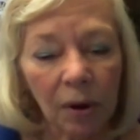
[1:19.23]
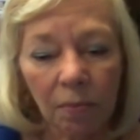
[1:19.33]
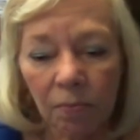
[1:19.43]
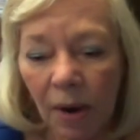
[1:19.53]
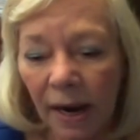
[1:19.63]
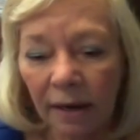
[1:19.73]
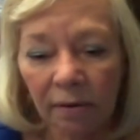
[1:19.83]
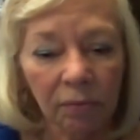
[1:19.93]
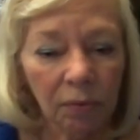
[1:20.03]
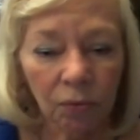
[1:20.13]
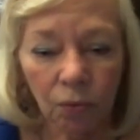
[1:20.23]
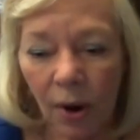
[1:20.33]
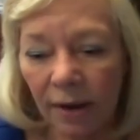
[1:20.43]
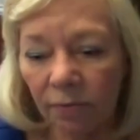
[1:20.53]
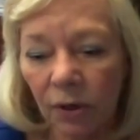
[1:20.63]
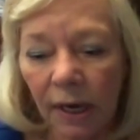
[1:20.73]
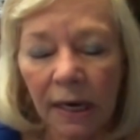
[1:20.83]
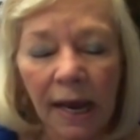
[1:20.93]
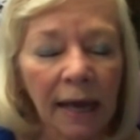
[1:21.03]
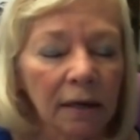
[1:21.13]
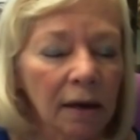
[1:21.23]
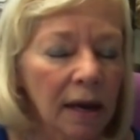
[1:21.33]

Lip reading: My way of looking at